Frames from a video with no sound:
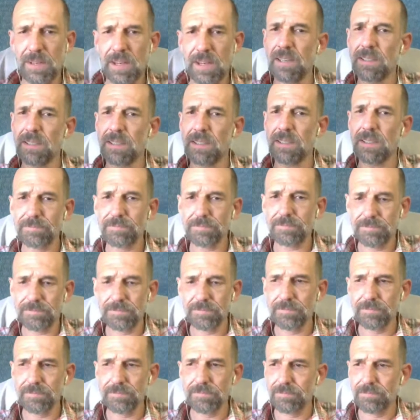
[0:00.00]
Yeah.
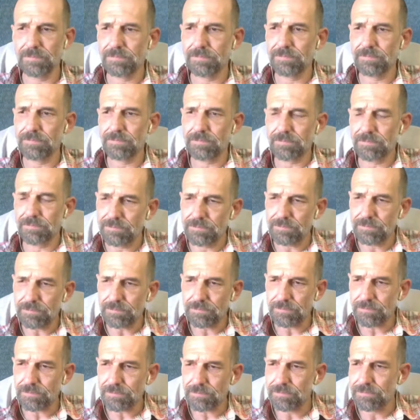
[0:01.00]

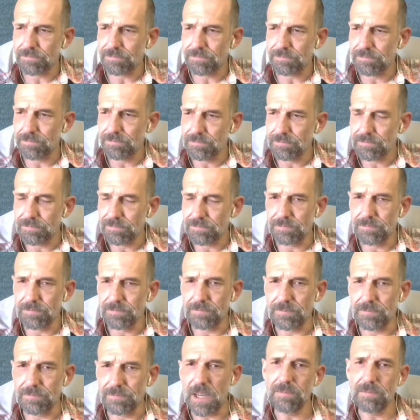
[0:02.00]
No.
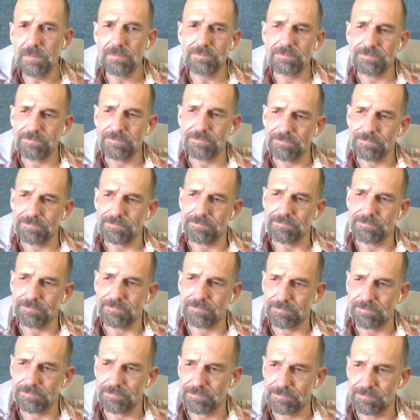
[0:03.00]
No. Yeah.
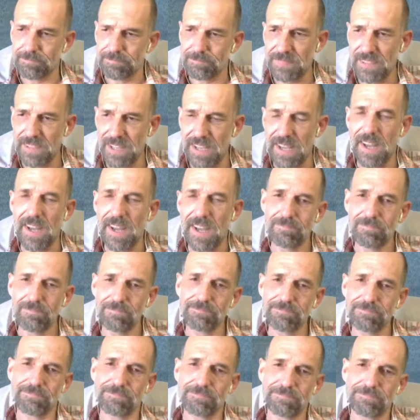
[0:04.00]
Yeah. I
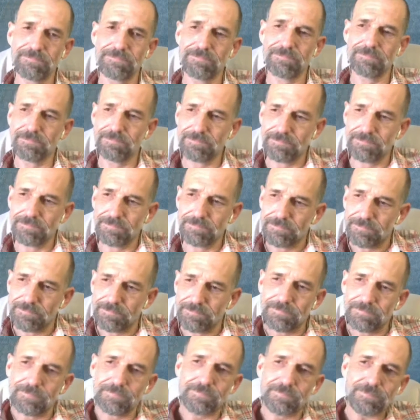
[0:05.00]
mean, yes,
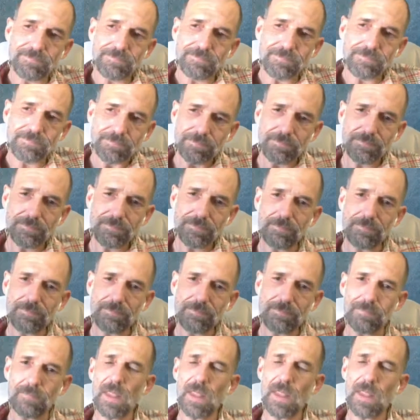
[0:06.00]
I do, but I
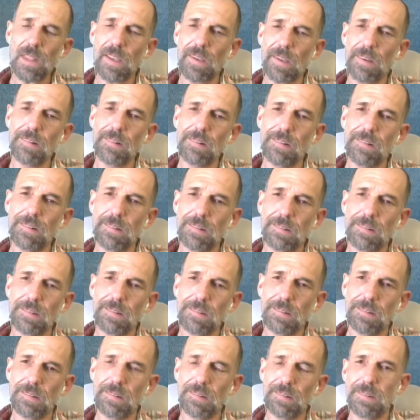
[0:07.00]
don't ever
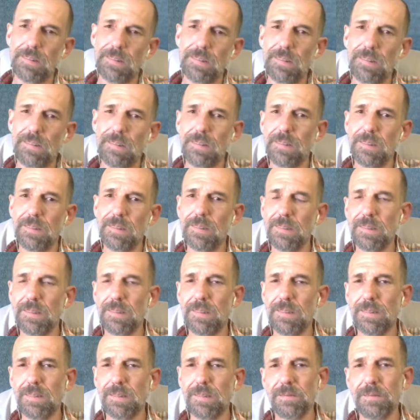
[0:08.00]
collapse in terror.
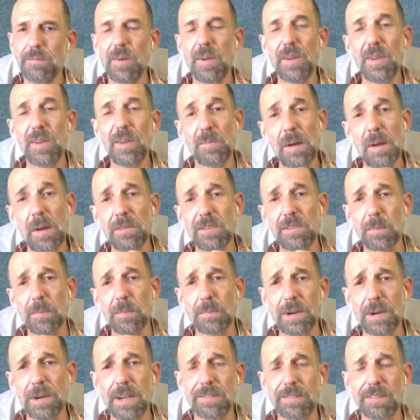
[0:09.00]
Well, you probably
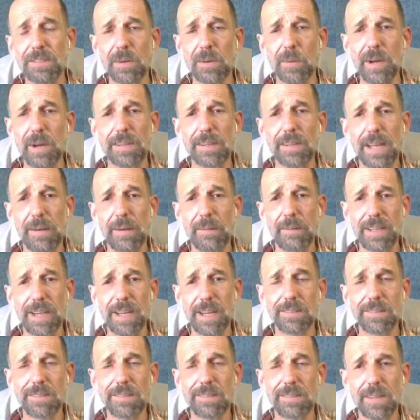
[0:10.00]
suppress it quickly, I would
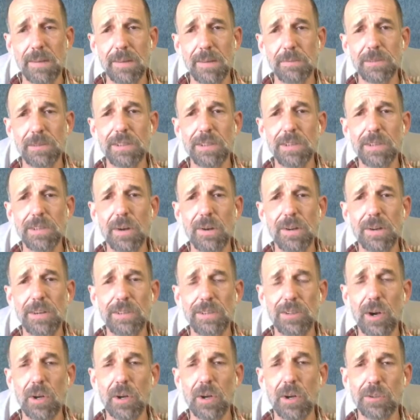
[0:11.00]
guess. I'm sure you don't
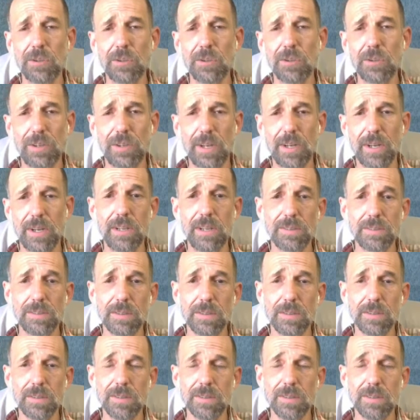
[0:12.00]
indulge in it. It's much. A pretty